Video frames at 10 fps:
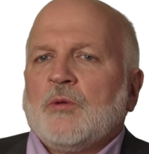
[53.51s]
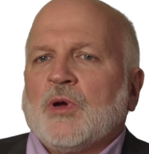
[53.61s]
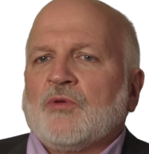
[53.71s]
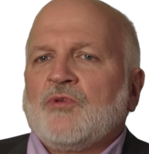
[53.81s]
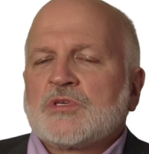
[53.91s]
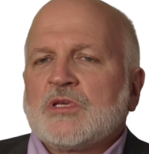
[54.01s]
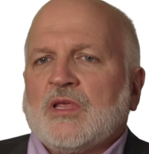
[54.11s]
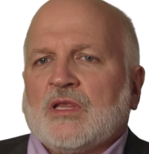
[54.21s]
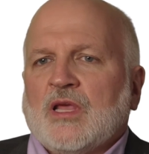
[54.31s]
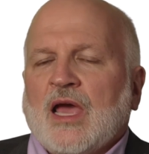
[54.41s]
But if you see
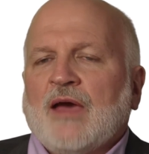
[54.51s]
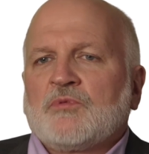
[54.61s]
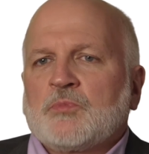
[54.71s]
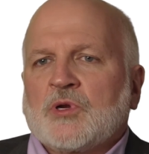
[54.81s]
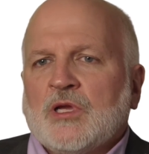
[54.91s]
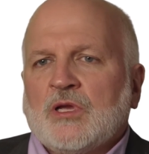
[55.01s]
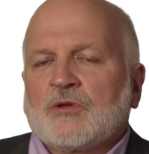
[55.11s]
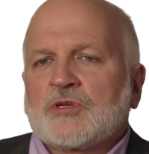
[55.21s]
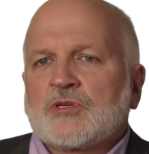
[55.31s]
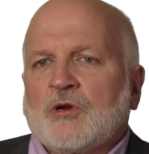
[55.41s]
that they have a
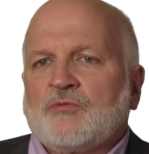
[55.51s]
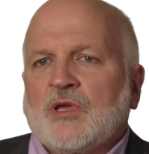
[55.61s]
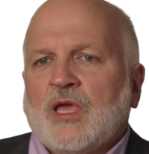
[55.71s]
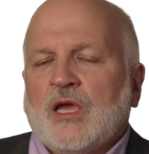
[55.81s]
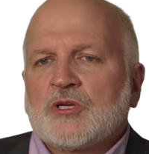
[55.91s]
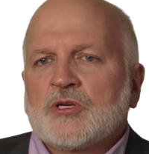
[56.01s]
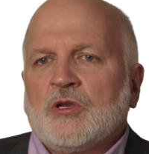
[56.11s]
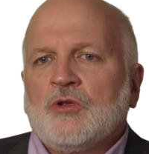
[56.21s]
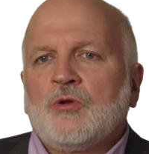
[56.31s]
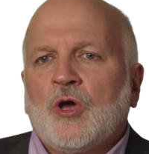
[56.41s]
particular
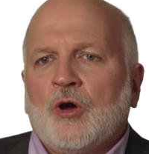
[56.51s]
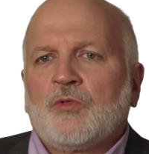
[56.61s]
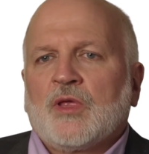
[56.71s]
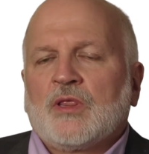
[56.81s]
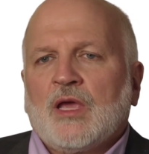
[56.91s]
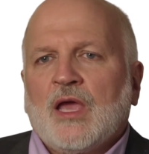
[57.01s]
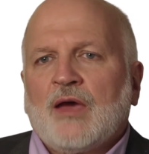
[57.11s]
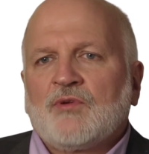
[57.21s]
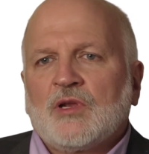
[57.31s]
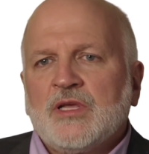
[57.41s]
certification, you know that they
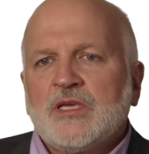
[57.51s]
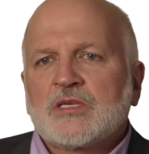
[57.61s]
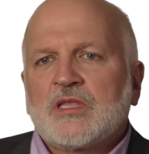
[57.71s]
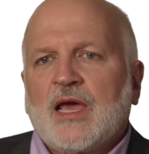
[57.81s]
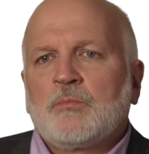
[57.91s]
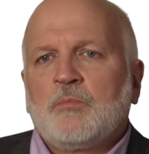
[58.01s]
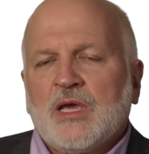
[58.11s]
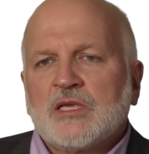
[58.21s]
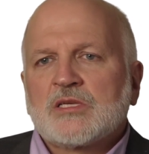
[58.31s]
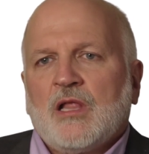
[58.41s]
have at least that
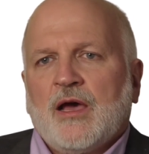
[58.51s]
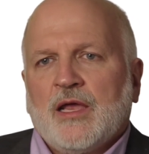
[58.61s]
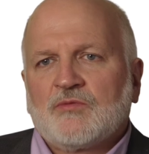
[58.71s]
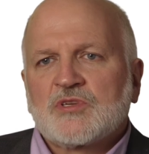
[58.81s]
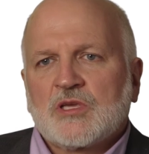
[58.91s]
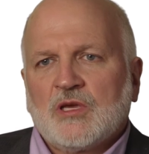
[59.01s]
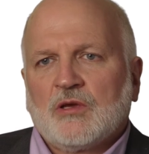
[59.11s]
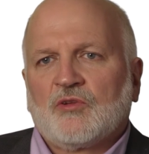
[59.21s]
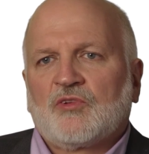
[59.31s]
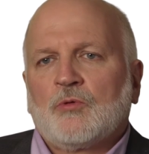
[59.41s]
baseline of
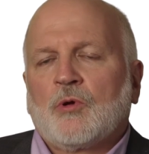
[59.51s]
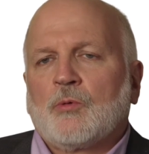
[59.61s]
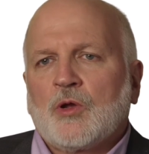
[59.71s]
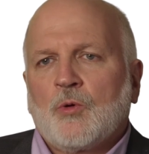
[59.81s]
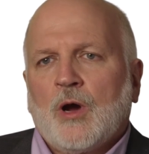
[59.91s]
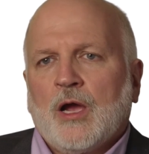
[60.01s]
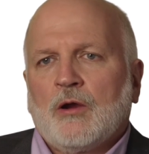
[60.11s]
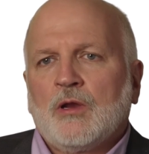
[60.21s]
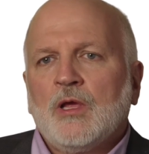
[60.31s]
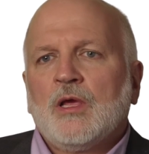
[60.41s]
skills that were
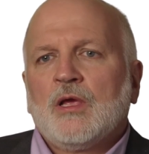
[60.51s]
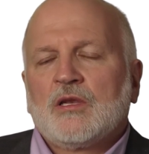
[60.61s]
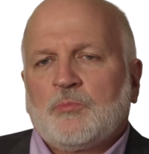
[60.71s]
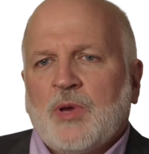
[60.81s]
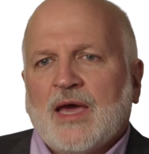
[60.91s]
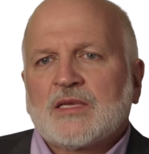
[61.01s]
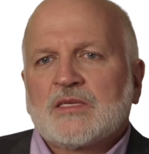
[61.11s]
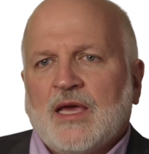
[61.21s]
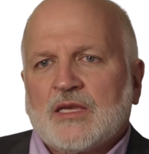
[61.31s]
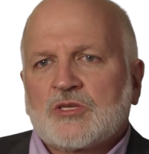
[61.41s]
required to pass
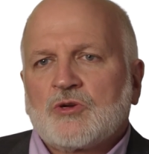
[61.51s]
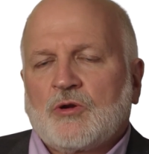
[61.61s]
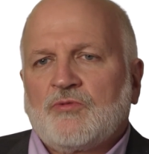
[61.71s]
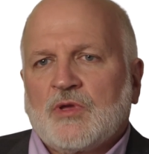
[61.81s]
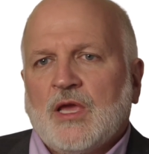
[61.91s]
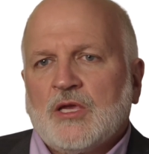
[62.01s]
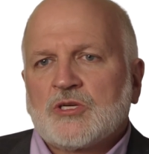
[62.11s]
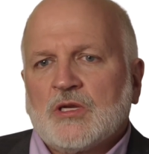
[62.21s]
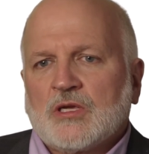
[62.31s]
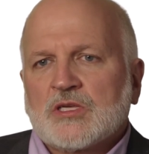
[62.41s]
that
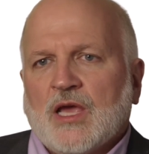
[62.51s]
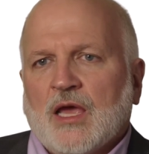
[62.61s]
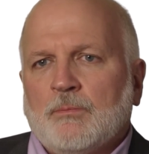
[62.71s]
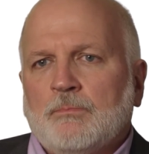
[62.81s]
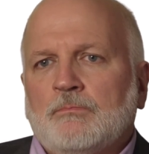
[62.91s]
certification exam.